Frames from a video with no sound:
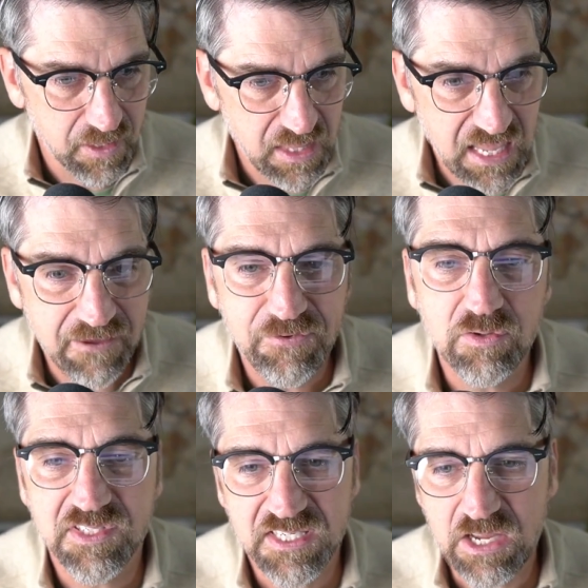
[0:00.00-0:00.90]
If you
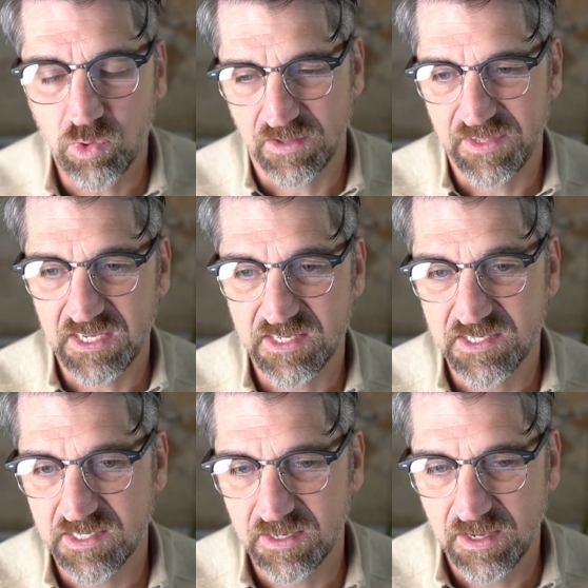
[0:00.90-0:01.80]
see one of
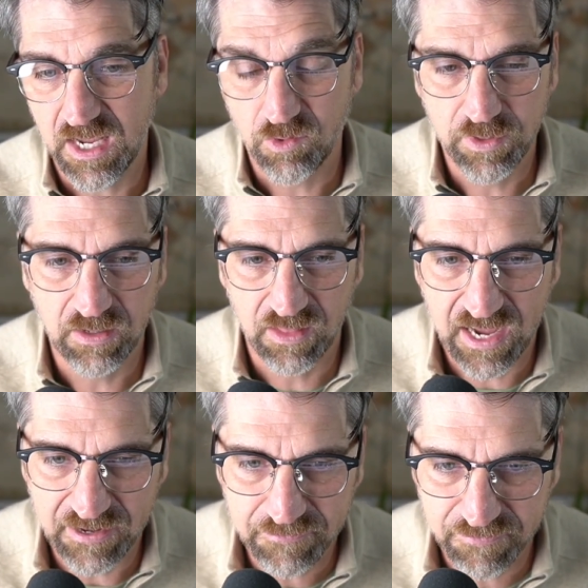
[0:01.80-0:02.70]
these in real
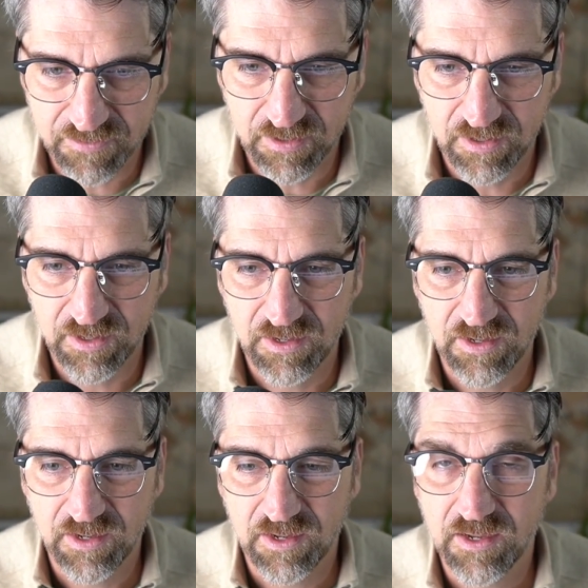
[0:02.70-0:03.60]
life,
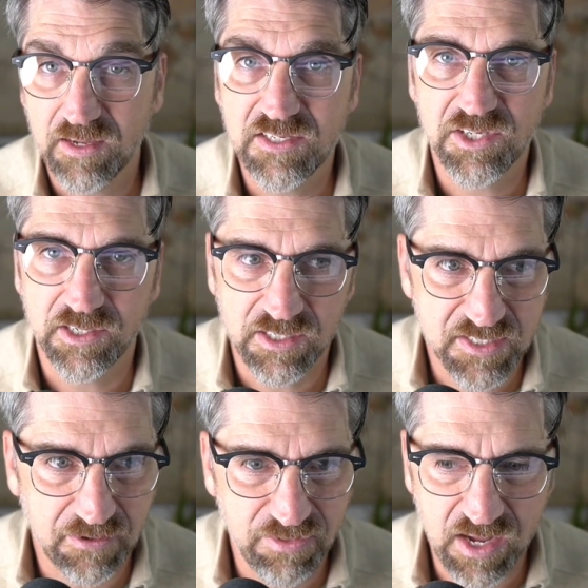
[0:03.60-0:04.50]
consider
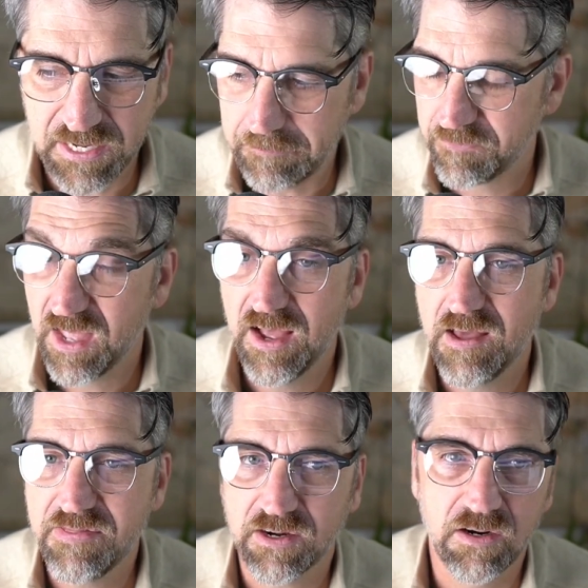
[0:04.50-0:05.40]
yourself lucky.
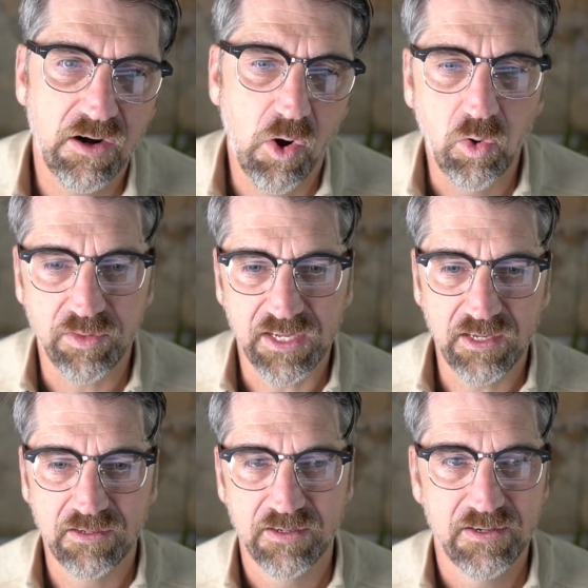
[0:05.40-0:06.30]
There are only
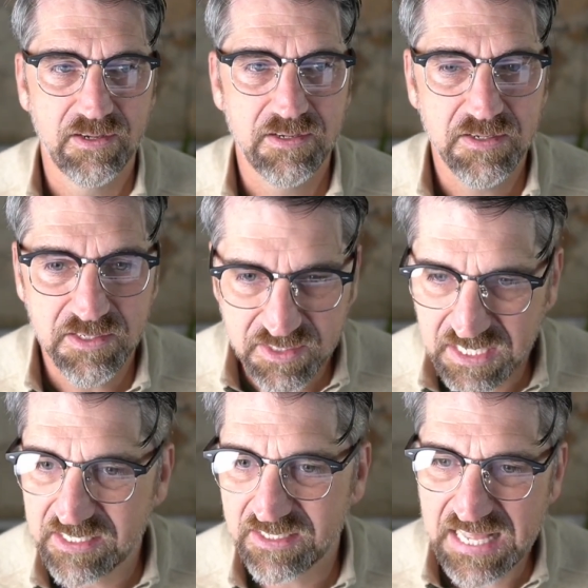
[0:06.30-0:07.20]

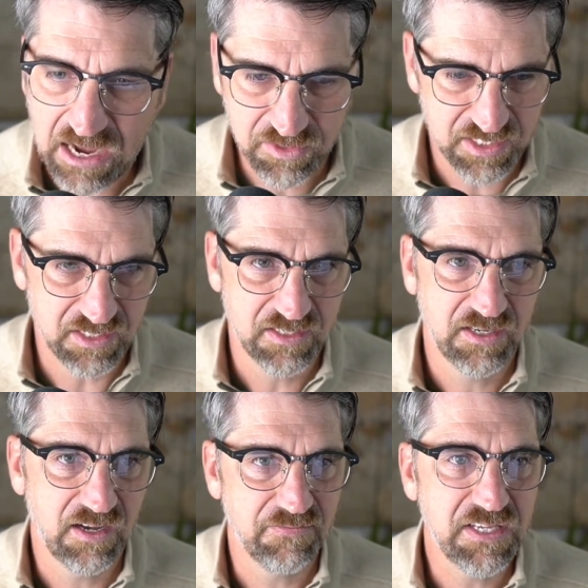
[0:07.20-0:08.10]
6,000
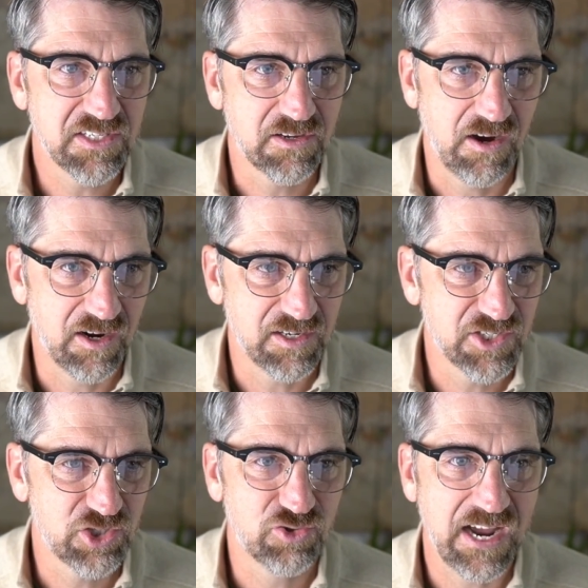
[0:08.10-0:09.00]
of these cars
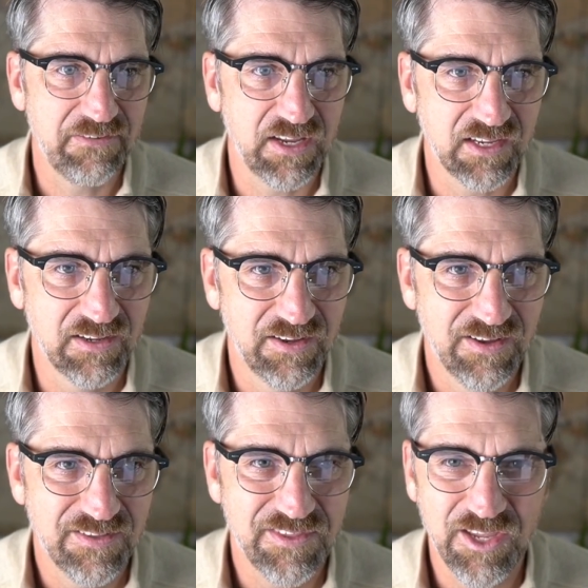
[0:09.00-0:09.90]
driving
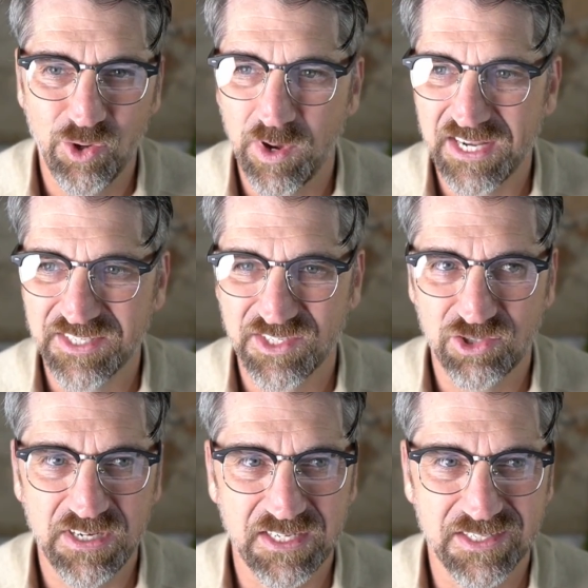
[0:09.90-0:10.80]
the U.S.
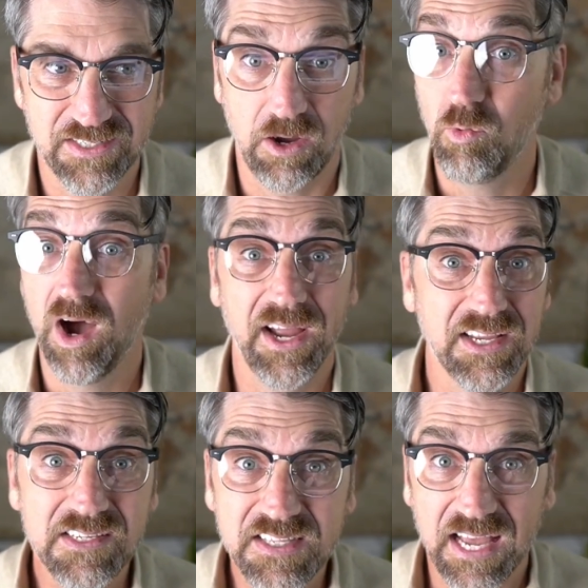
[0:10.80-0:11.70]
streets. Now, why
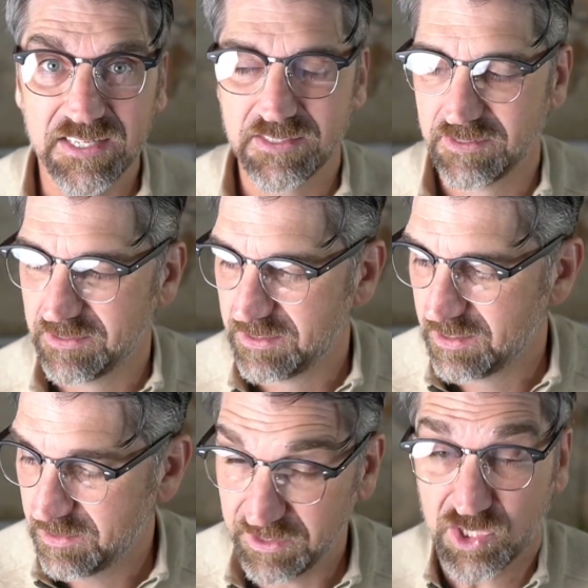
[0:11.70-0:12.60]
is that?
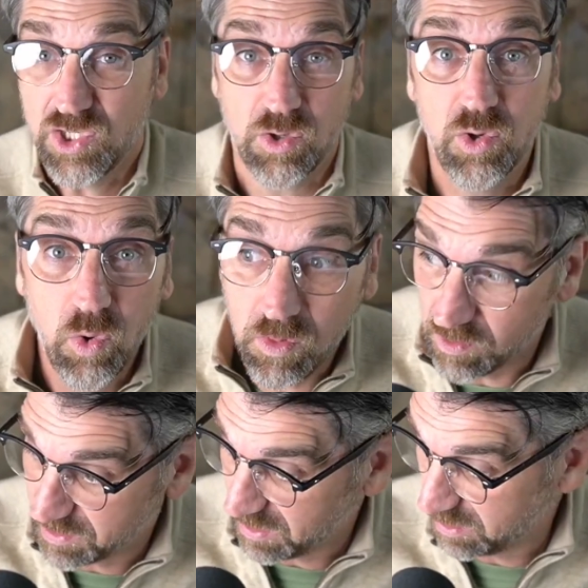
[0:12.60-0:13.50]
They're so cool
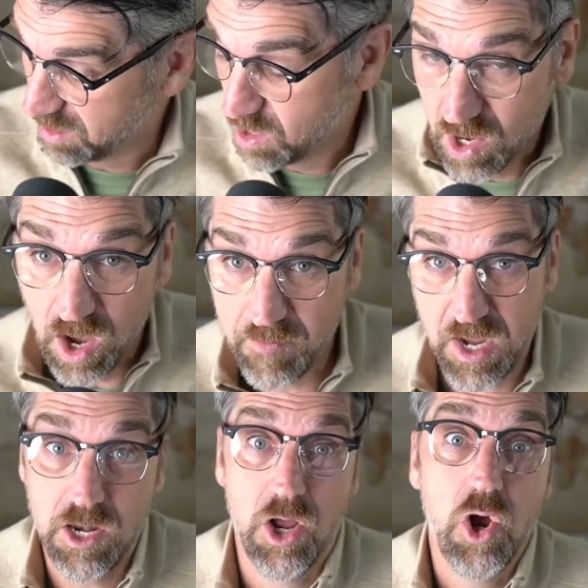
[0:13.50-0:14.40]
looking. I
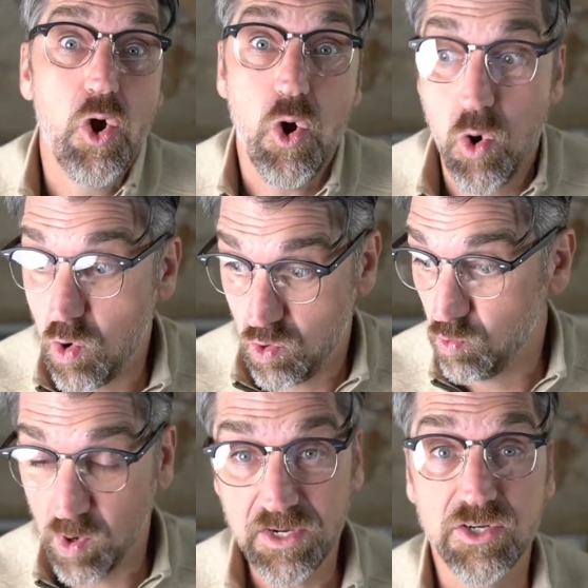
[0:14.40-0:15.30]
mean, who
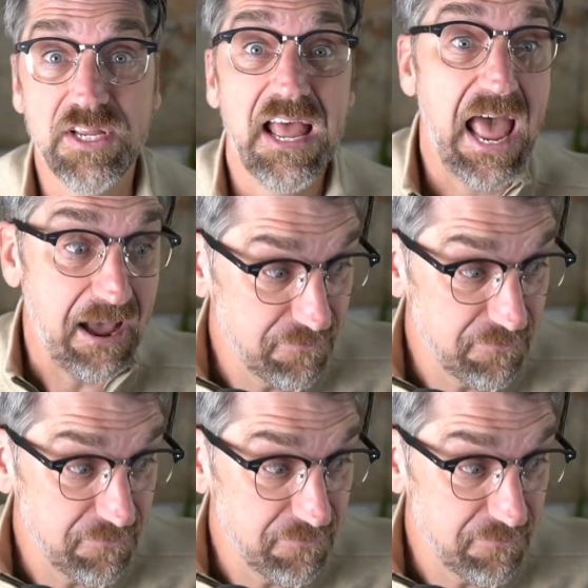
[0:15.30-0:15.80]
wouldn't have